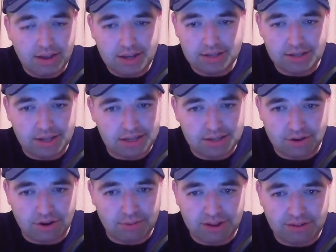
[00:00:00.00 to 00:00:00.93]
it's
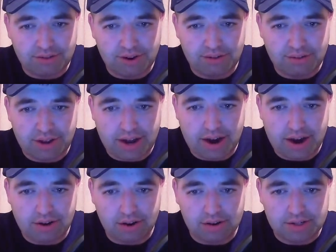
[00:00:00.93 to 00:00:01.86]
going to be a very, very
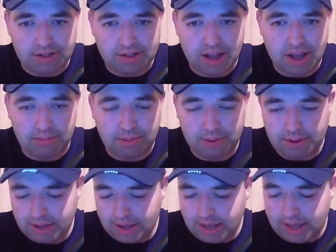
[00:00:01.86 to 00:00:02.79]
hard horse to stop.
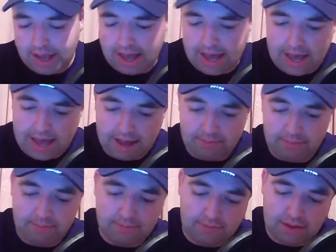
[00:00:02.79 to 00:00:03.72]

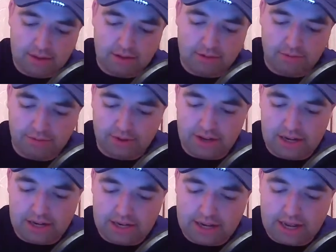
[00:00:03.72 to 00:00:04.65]

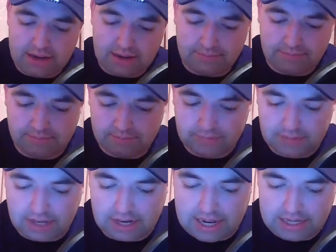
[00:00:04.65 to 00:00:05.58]
Finally, then
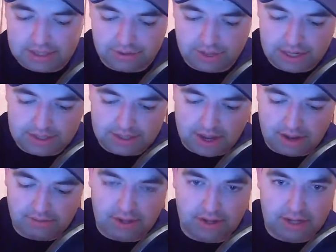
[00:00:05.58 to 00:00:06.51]
the last race
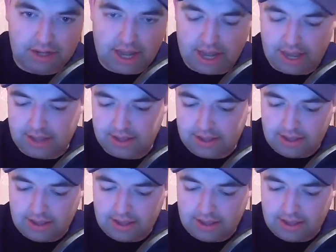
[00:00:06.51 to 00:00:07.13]
of the day.